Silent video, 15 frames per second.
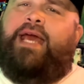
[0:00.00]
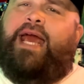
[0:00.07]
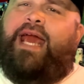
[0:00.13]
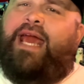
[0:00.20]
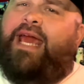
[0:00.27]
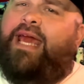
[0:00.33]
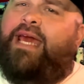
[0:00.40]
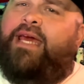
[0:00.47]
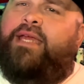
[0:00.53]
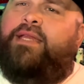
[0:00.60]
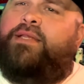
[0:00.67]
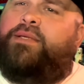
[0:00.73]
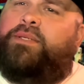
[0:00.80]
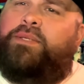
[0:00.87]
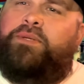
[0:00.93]

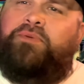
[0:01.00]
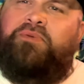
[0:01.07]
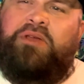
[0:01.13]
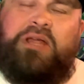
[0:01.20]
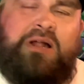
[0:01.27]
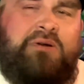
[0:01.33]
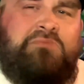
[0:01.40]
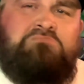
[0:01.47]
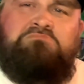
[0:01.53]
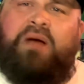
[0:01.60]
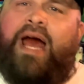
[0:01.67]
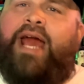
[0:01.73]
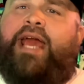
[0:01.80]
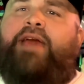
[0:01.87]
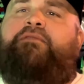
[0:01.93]
And, you know,
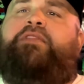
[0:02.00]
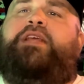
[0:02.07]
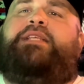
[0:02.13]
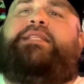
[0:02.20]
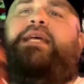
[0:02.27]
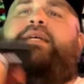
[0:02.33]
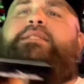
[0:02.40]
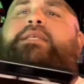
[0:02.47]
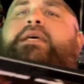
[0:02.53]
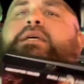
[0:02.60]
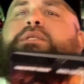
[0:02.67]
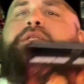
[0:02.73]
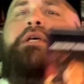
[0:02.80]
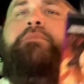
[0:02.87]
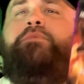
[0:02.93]
hey, if this sounds like
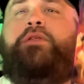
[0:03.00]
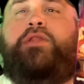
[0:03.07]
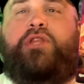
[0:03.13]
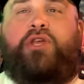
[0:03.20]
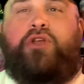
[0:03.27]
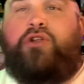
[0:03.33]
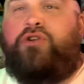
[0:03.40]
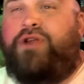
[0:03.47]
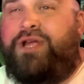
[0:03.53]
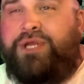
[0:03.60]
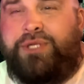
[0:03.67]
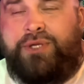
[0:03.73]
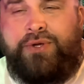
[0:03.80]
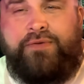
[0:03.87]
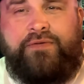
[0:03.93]
something that you're
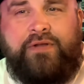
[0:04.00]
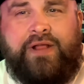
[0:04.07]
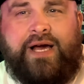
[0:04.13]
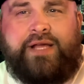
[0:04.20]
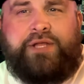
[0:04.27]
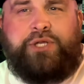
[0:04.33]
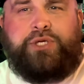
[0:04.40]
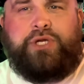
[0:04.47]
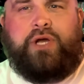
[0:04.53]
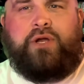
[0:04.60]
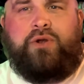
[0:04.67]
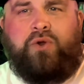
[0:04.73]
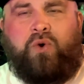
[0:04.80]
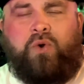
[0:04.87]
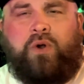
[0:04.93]
into, if you like the Chuck
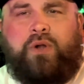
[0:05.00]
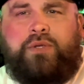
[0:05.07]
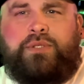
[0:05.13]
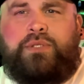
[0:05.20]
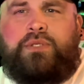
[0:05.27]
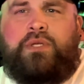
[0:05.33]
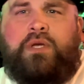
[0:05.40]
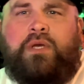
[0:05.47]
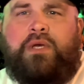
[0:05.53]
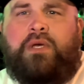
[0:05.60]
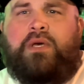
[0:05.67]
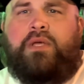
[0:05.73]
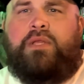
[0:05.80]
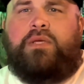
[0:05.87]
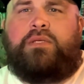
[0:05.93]
Norris,
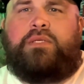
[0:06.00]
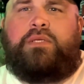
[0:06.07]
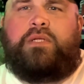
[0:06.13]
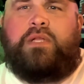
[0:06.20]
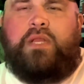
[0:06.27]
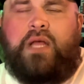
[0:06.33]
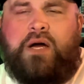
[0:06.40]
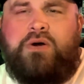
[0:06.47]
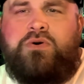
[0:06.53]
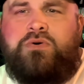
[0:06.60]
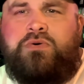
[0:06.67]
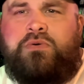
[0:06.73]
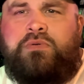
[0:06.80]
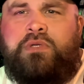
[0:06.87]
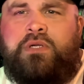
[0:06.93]
the
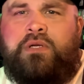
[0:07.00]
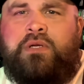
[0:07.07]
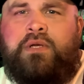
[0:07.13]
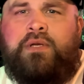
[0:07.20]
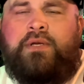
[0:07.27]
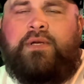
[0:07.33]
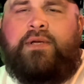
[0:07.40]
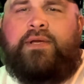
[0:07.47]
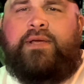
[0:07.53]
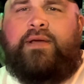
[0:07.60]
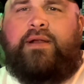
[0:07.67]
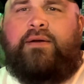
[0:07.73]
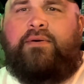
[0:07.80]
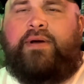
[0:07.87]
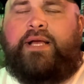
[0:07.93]
Stallone, you
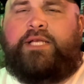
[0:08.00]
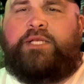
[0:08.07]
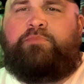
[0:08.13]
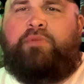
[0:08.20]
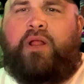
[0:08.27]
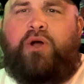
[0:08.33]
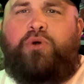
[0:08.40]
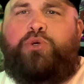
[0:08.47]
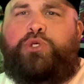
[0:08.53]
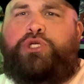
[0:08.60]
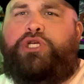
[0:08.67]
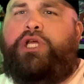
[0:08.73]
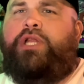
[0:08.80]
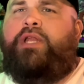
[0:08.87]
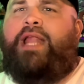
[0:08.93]
know,
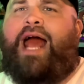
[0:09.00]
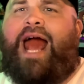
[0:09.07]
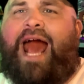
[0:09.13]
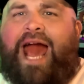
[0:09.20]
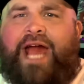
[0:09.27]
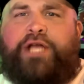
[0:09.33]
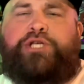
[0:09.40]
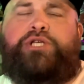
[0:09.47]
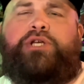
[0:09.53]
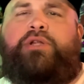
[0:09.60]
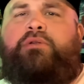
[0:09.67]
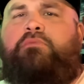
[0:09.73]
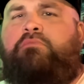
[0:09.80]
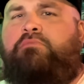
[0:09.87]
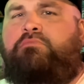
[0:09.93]
explosion,
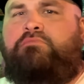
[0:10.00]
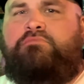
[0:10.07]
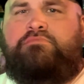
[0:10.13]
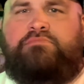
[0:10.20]
action,